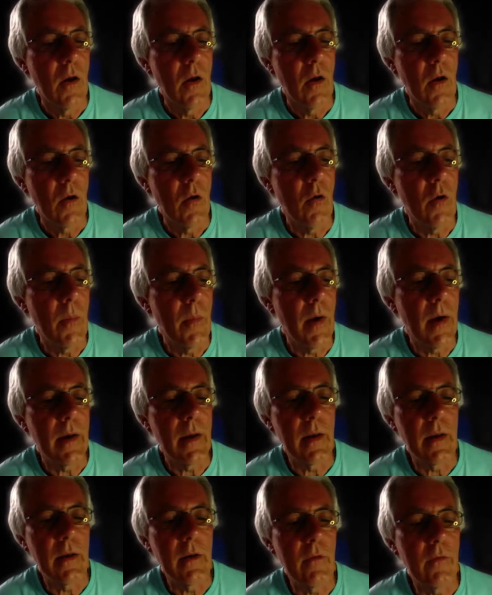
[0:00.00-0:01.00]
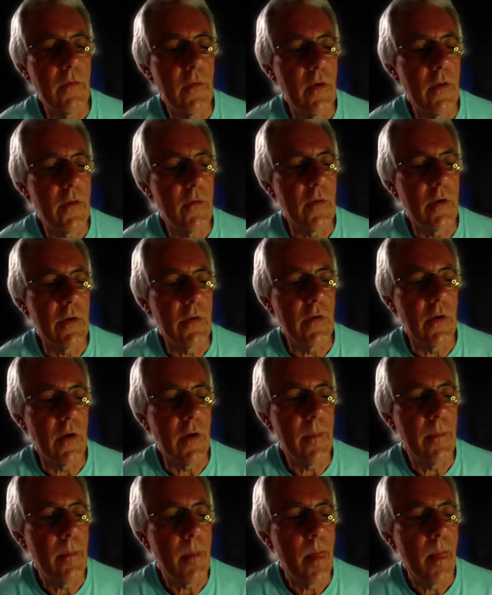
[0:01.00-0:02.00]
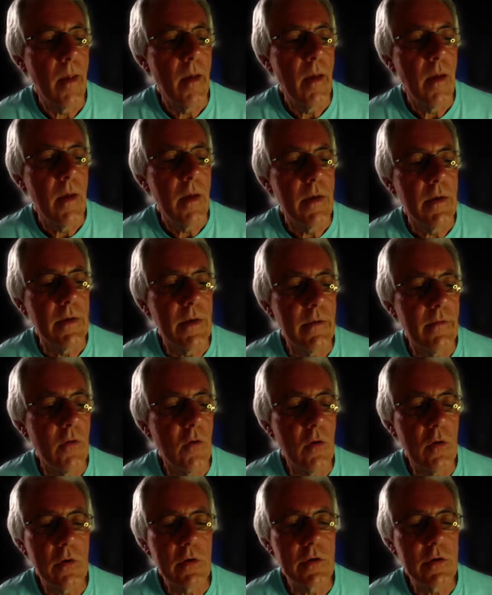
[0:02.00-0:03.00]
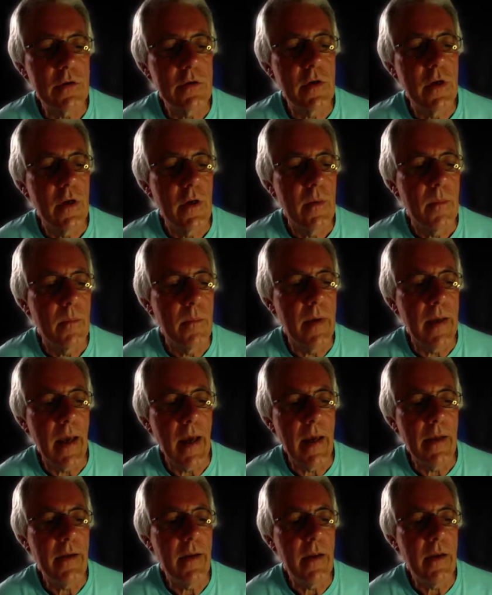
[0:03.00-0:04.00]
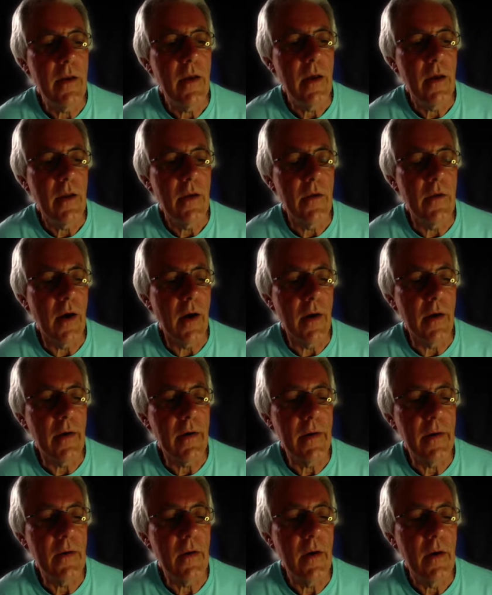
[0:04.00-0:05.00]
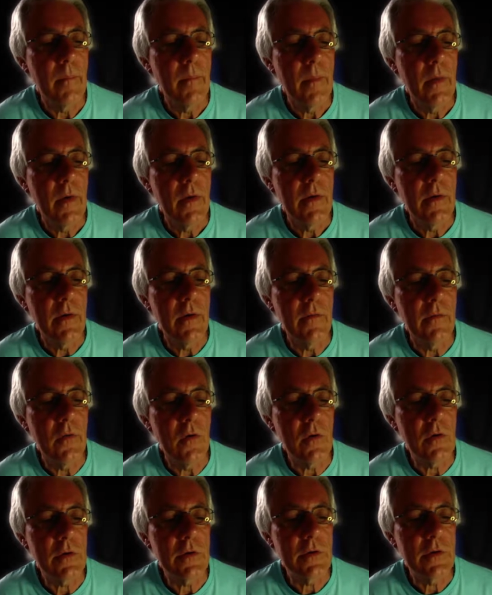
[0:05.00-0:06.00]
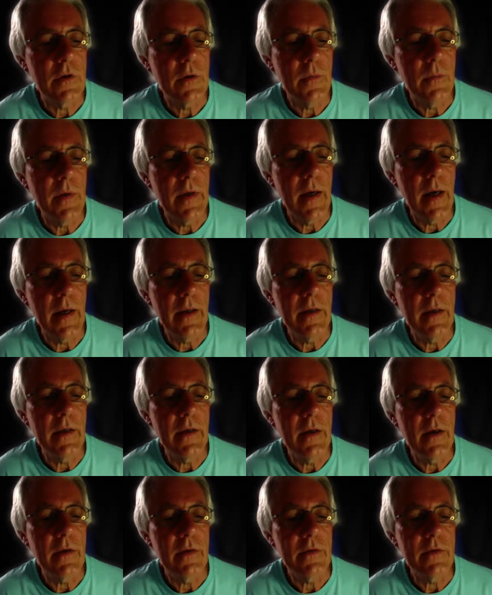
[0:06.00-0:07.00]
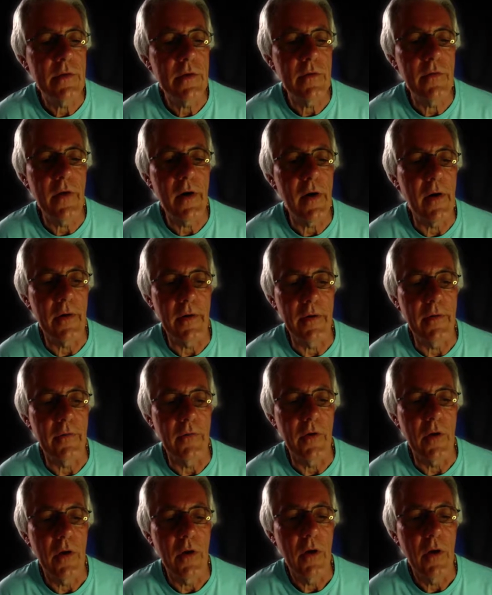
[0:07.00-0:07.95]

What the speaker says: Going back a little further in time, divorced, beheaded, died, divorced, beheaded, survived.